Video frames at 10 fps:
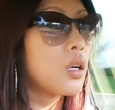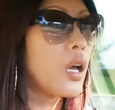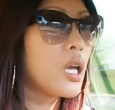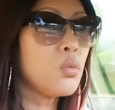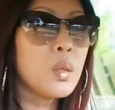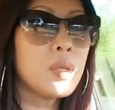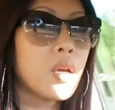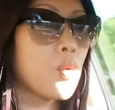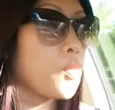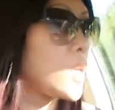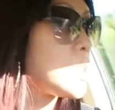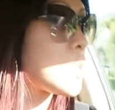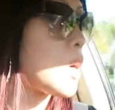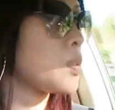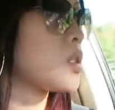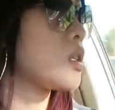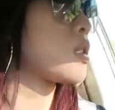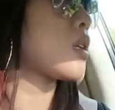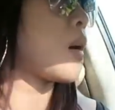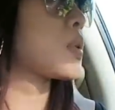I hate when people like race up to the
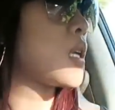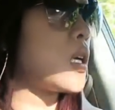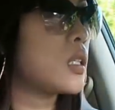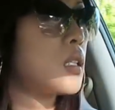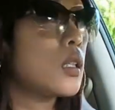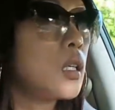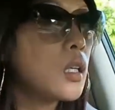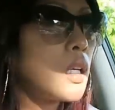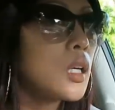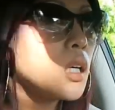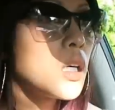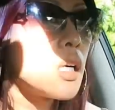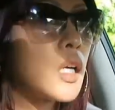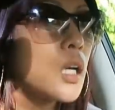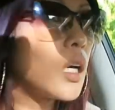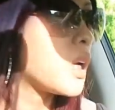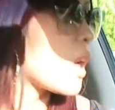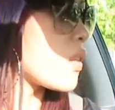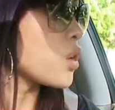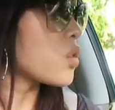stop sign
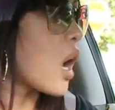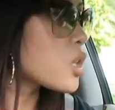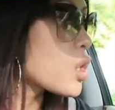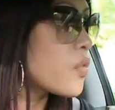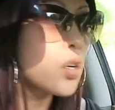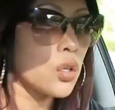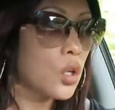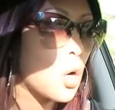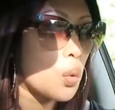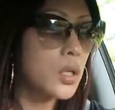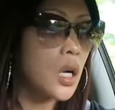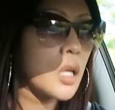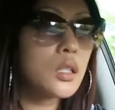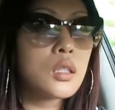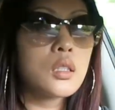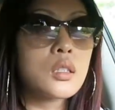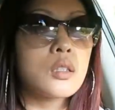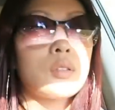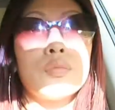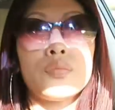and then you're not sure if they're gonna go or not.
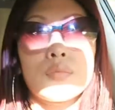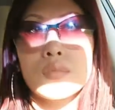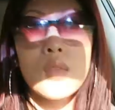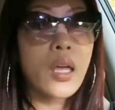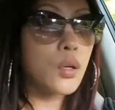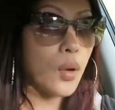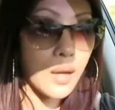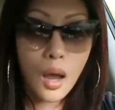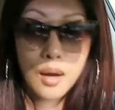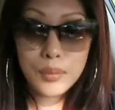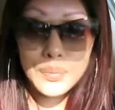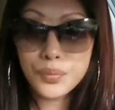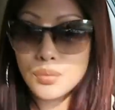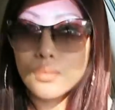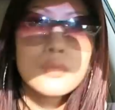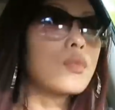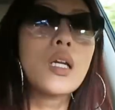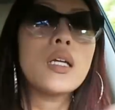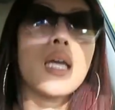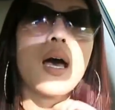Anyway,
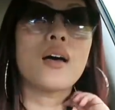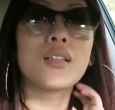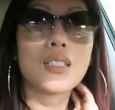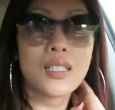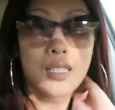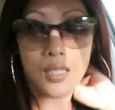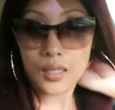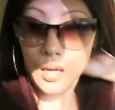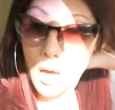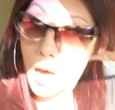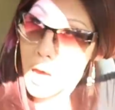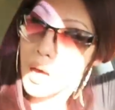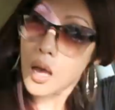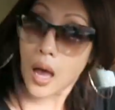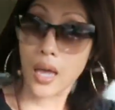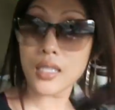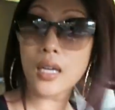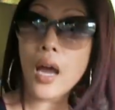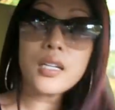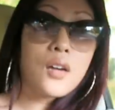um, yeah. Uh, I,
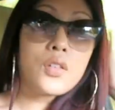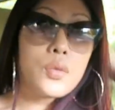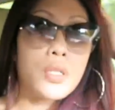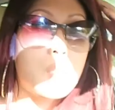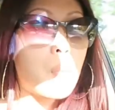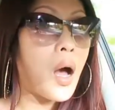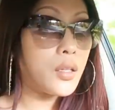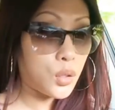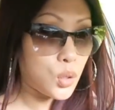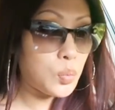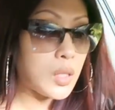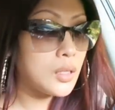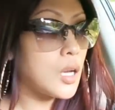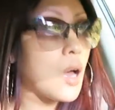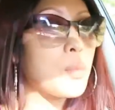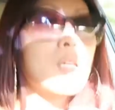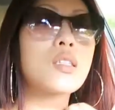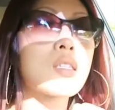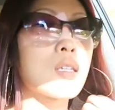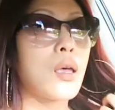I never respond to mean comments.